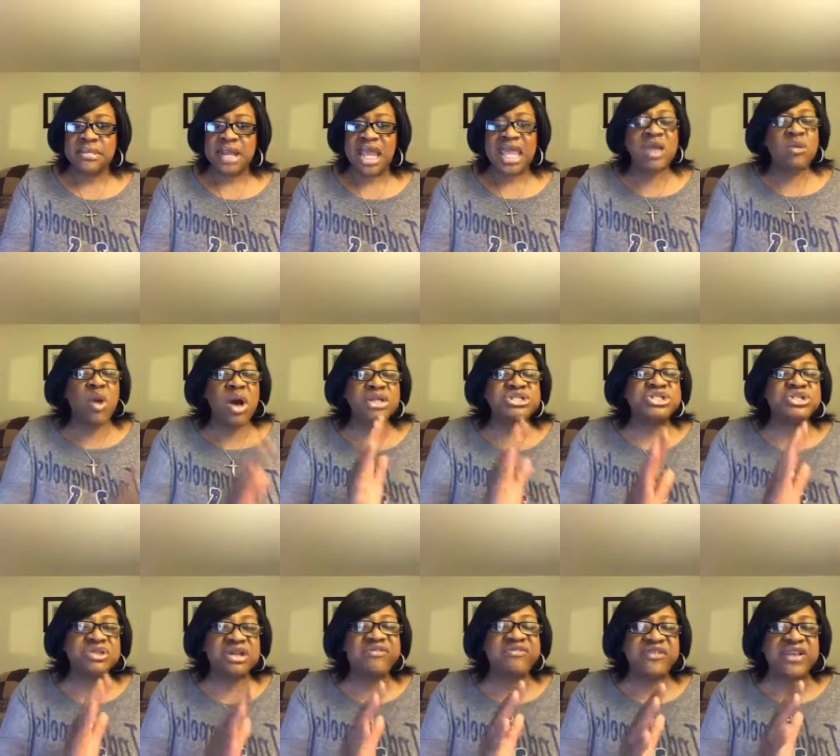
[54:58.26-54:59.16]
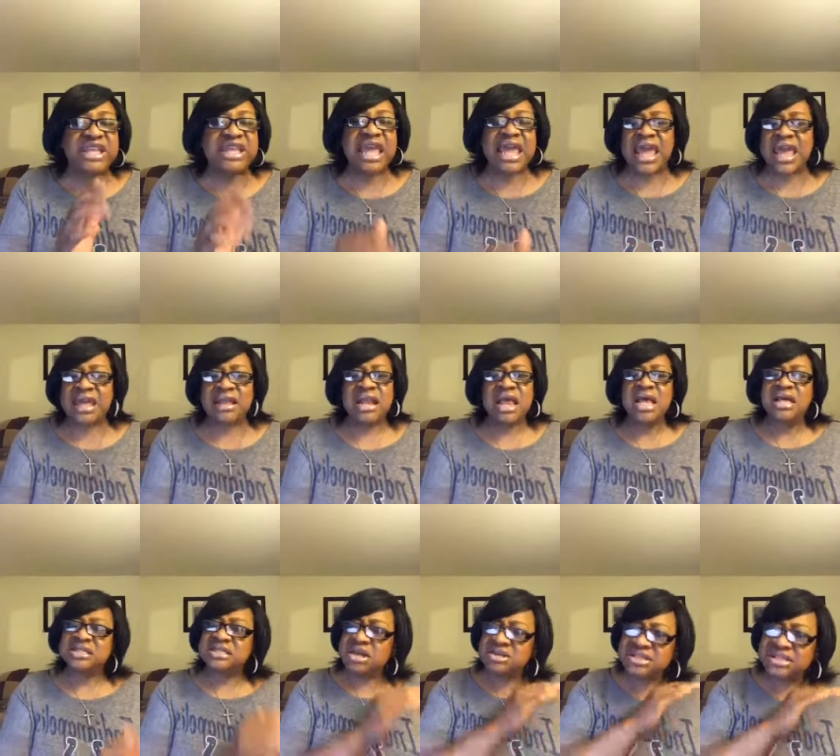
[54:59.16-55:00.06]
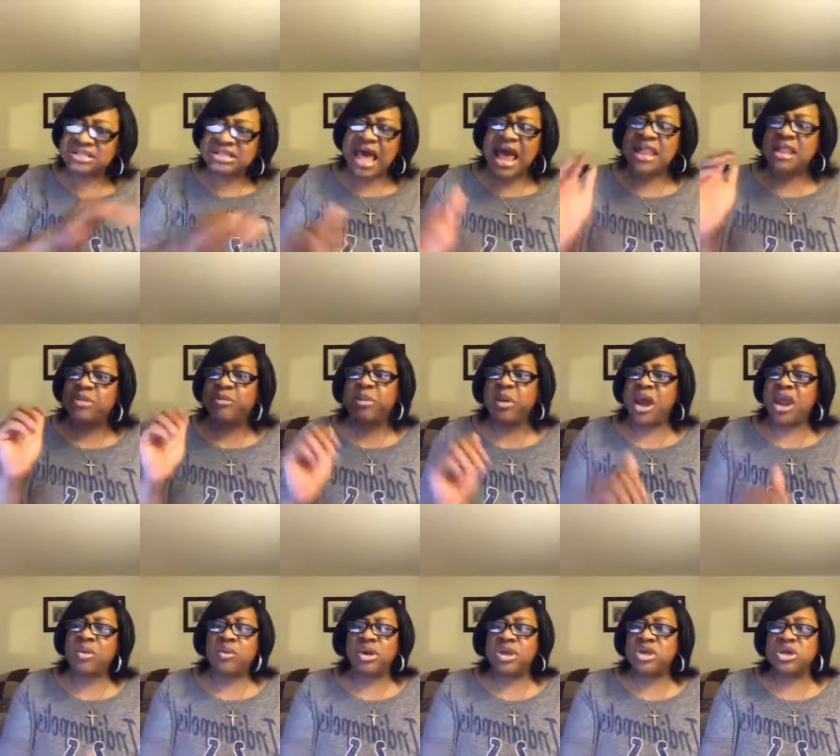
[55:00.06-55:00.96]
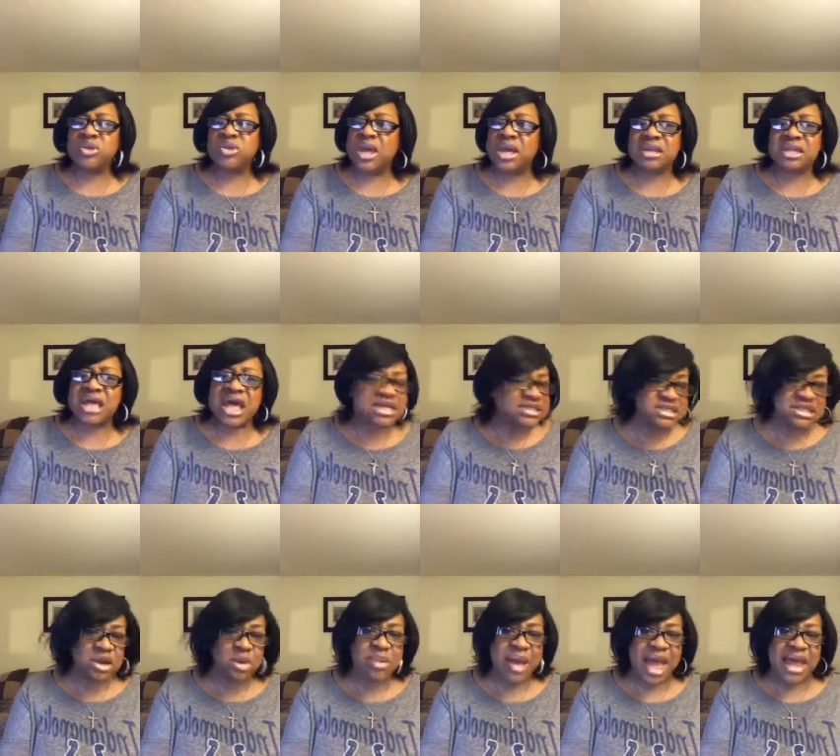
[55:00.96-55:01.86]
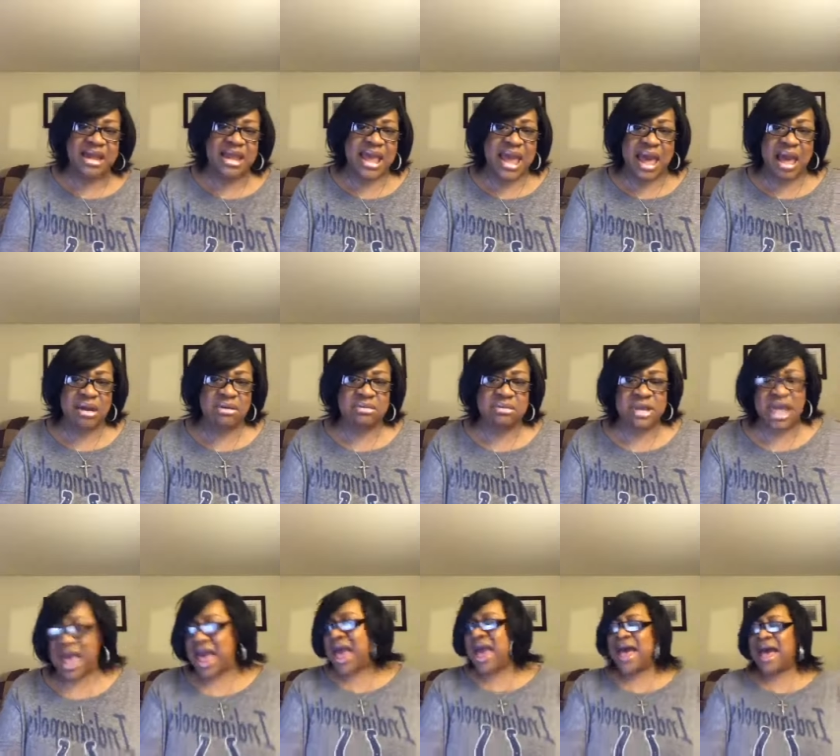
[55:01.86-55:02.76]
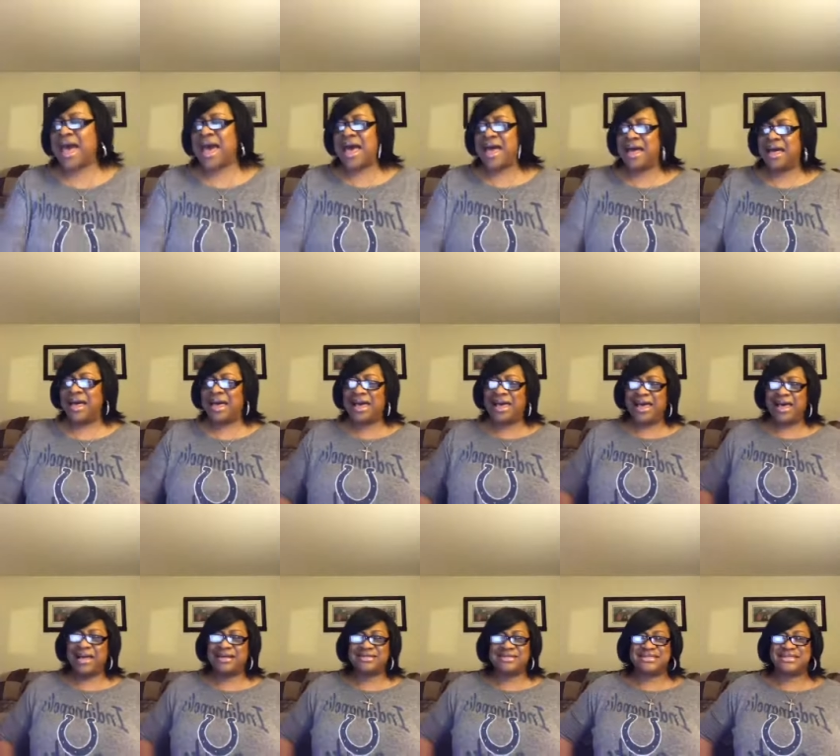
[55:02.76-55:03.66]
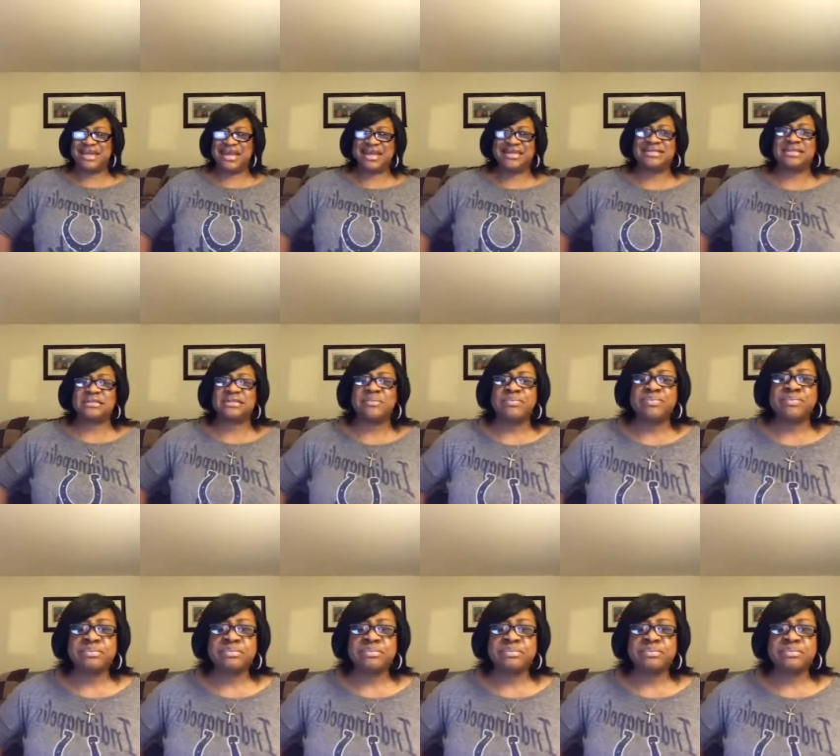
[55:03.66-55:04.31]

He wants you to forget. So celebrate when you didn't cuss nobody out. Jesus.